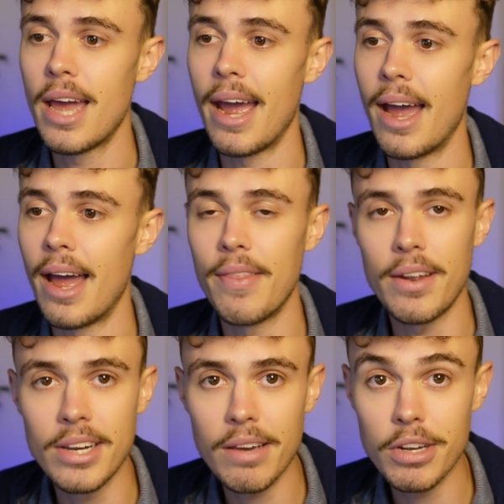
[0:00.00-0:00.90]
and
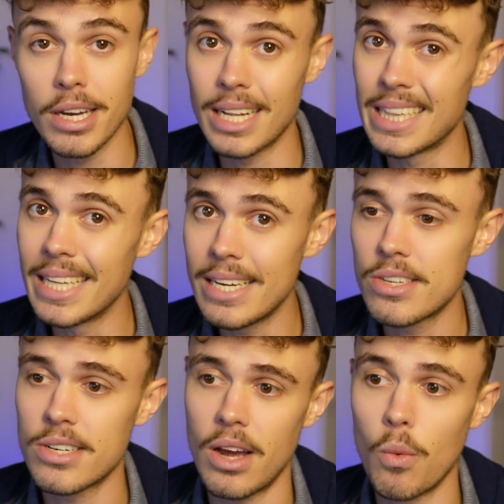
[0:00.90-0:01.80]
then giving it at
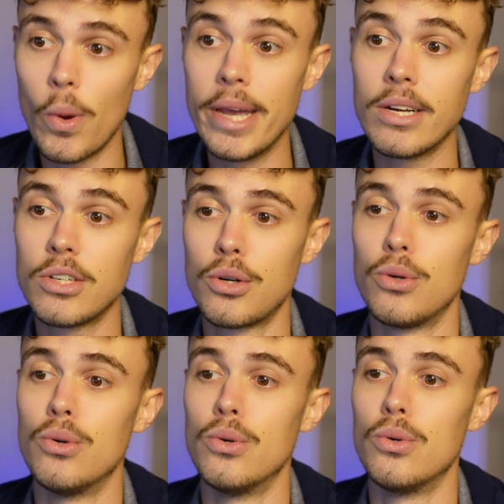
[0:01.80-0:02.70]
least a week
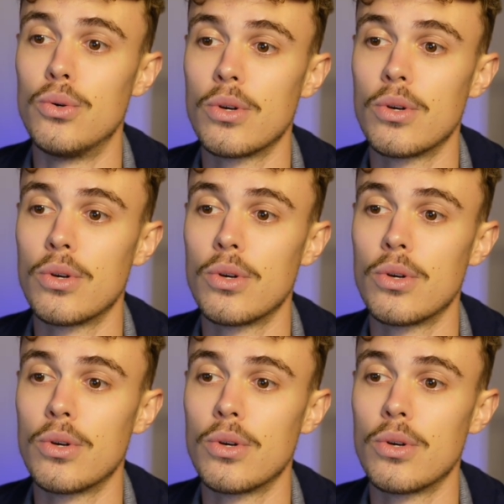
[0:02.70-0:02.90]
to